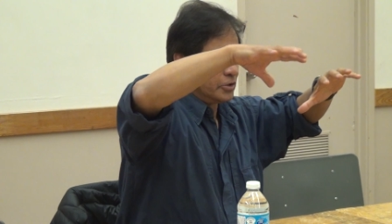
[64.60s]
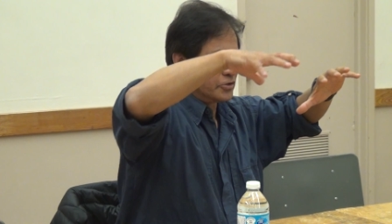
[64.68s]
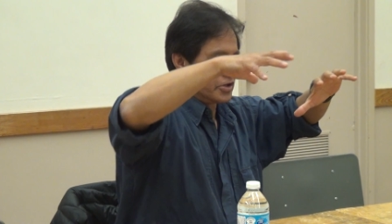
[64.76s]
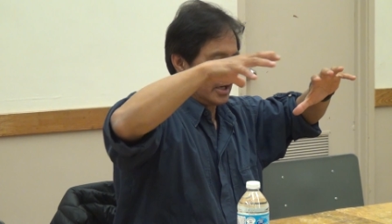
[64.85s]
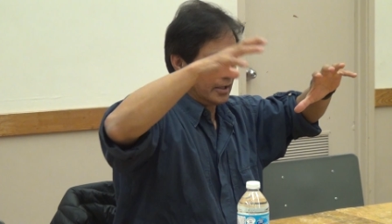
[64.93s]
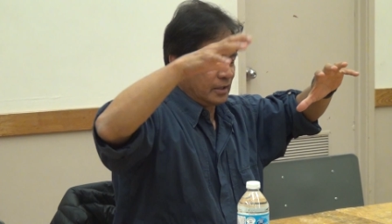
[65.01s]
the
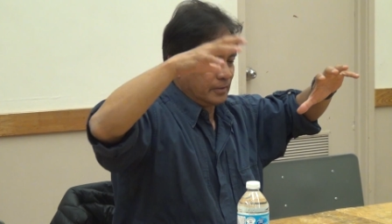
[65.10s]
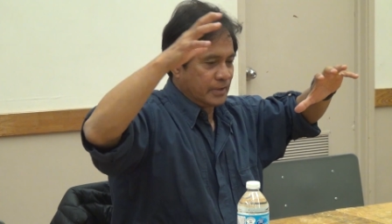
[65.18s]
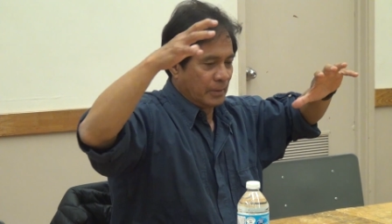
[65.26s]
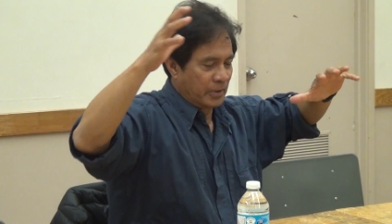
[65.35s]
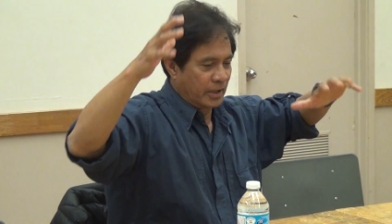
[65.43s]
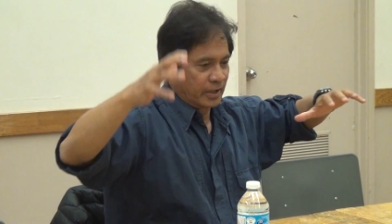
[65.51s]
China, the
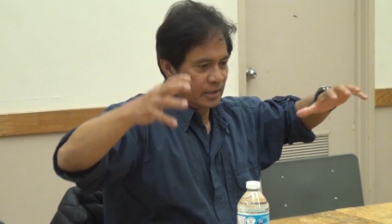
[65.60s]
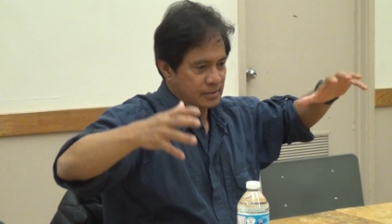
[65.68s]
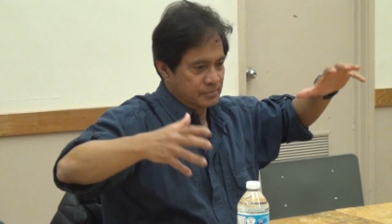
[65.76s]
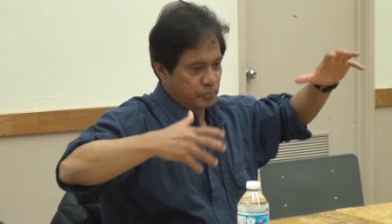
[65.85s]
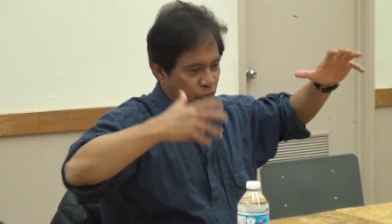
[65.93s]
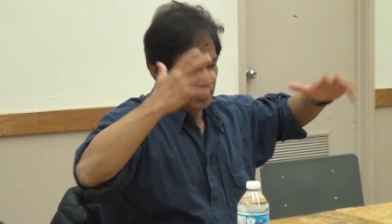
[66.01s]

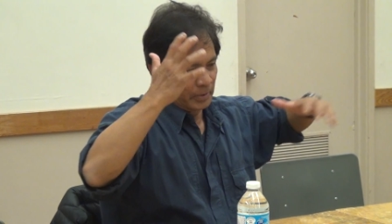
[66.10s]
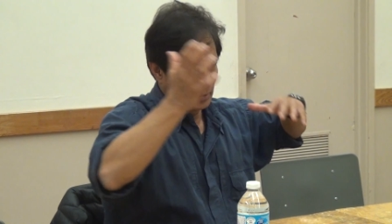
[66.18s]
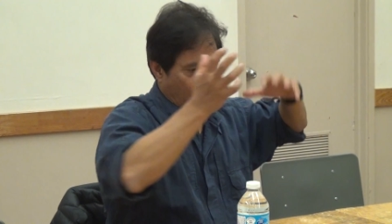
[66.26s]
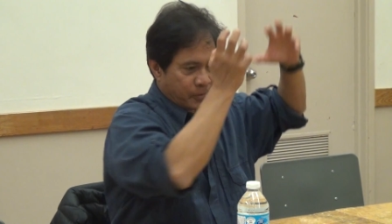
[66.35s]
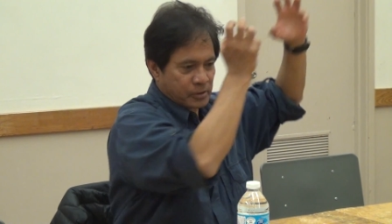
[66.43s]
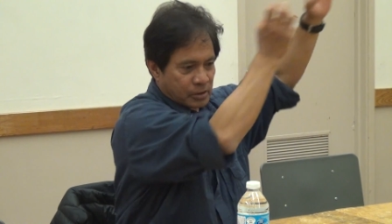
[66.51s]
American
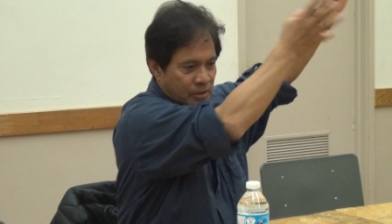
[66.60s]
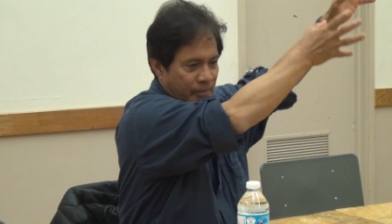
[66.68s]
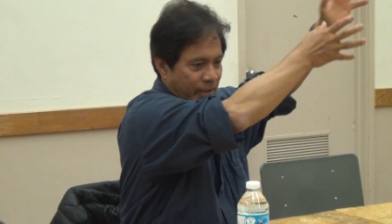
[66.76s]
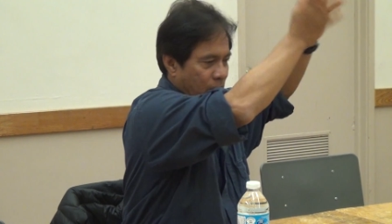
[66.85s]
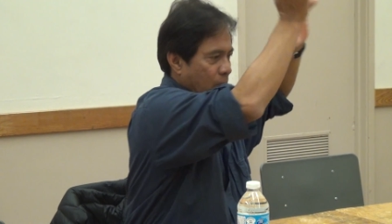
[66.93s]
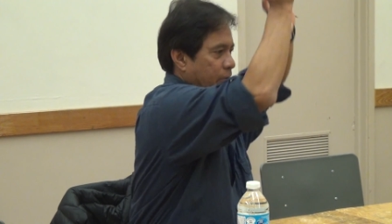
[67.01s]
observed
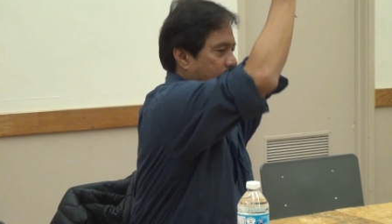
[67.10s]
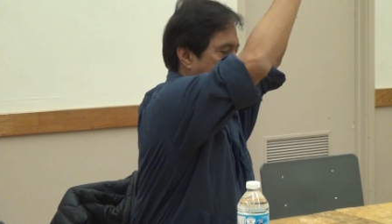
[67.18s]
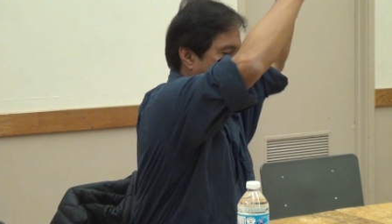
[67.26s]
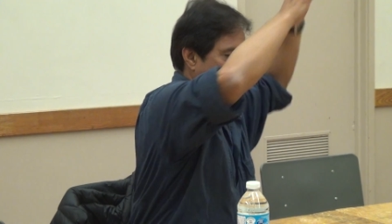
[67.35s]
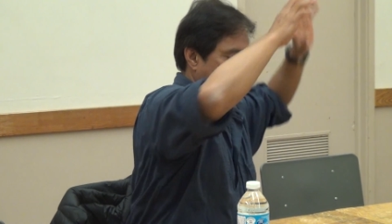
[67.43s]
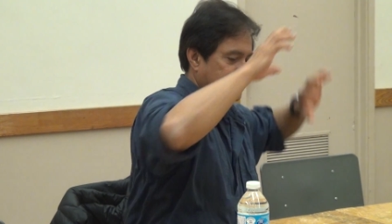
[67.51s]
by all
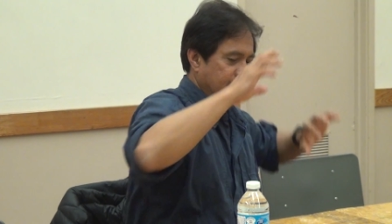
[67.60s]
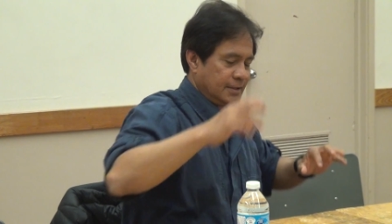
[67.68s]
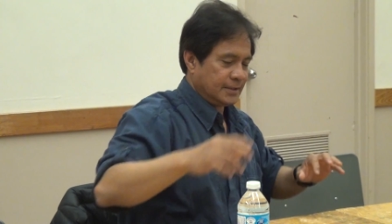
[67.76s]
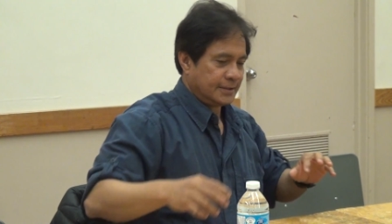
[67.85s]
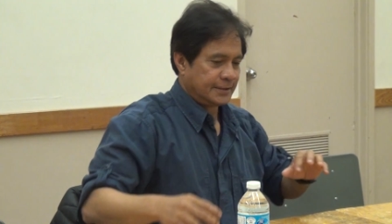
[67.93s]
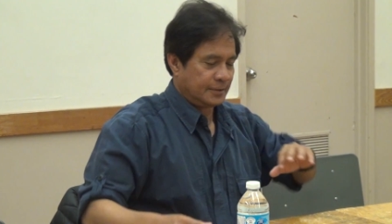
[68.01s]
these uh,
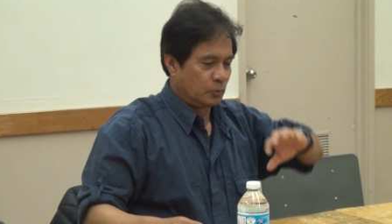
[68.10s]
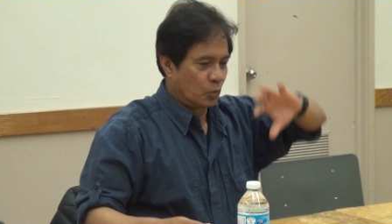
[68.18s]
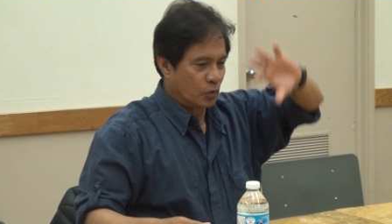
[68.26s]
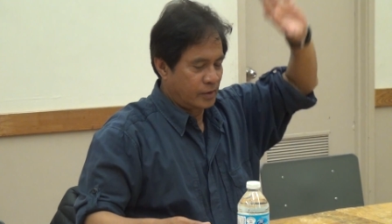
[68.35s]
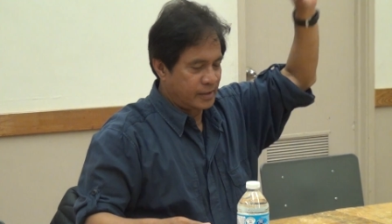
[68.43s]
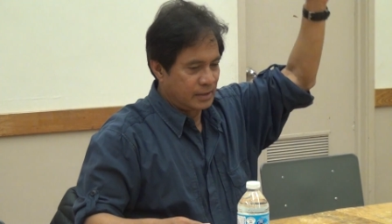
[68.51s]

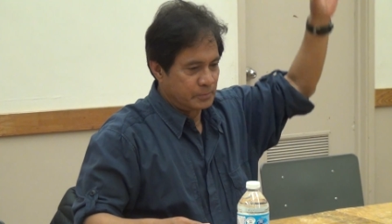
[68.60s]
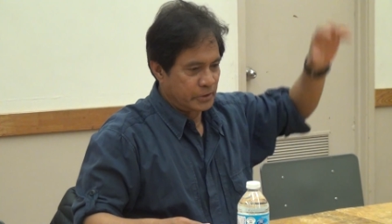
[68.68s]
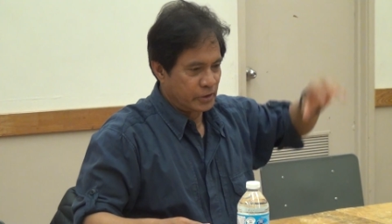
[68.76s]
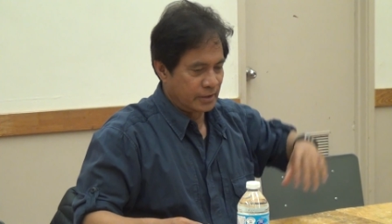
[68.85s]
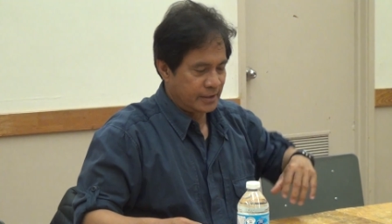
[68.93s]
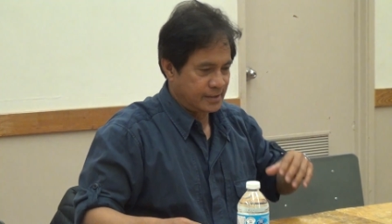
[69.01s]
wars in the
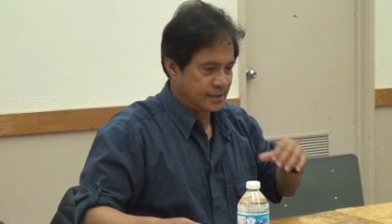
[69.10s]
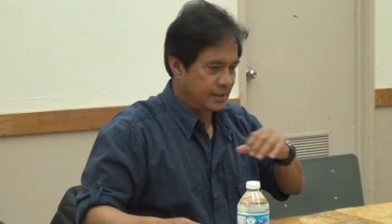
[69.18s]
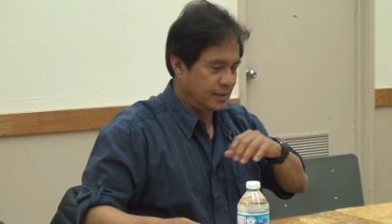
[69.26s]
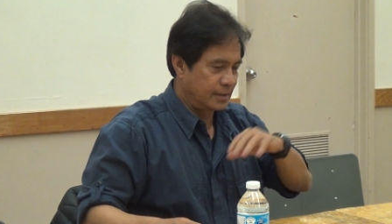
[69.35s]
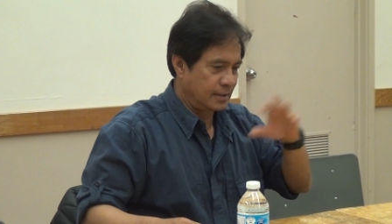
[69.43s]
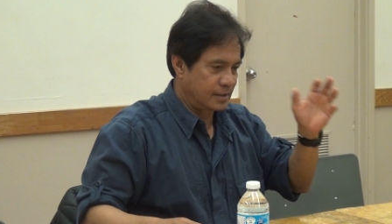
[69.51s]
Middle East
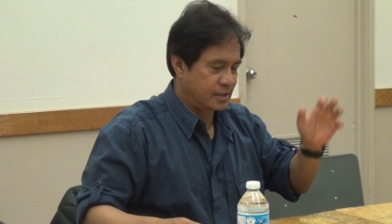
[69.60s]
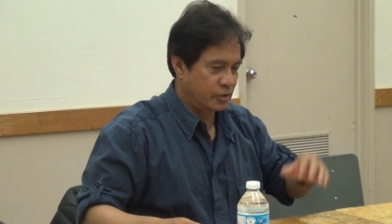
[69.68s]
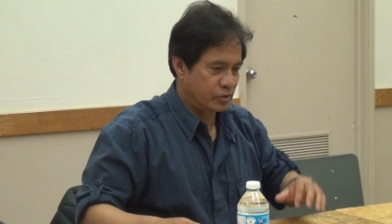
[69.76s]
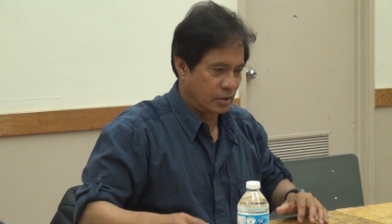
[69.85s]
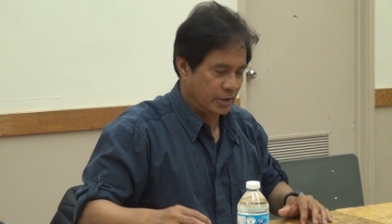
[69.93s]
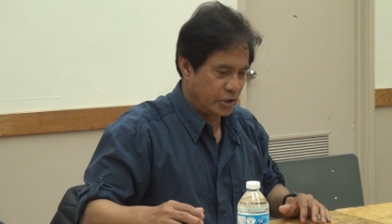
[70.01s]
and uh,
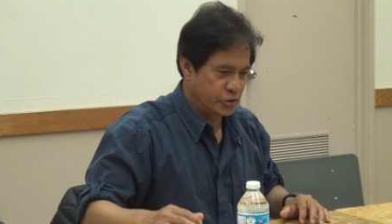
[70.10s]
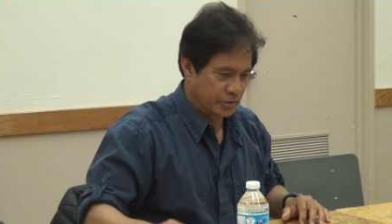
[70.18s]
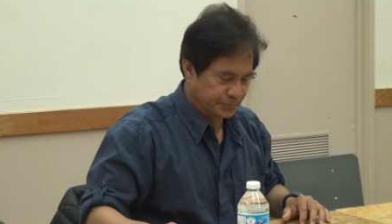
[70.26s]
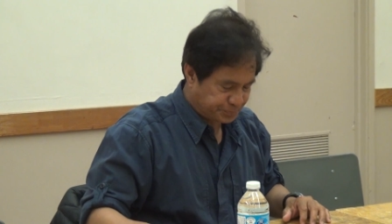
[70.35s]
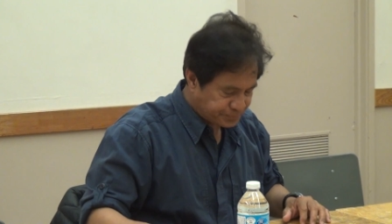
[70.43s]
Central Asia